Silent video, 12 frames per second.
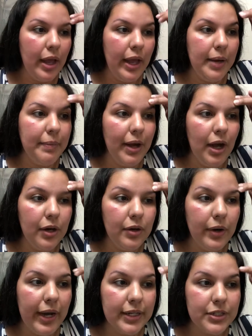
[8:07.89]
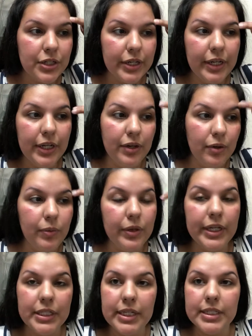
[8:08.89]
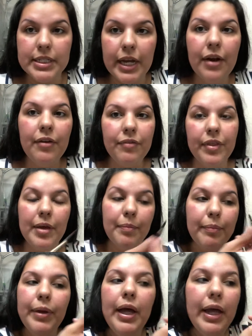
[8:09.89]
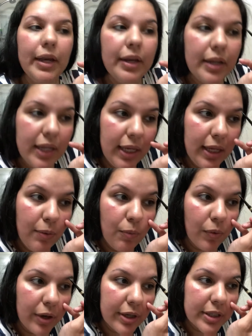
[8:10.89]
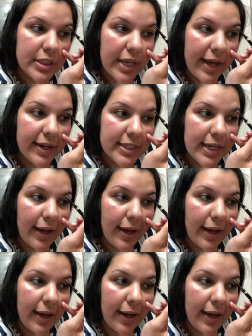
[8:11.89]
And my uncle actually, you know, well, he takes care of them, but he works out of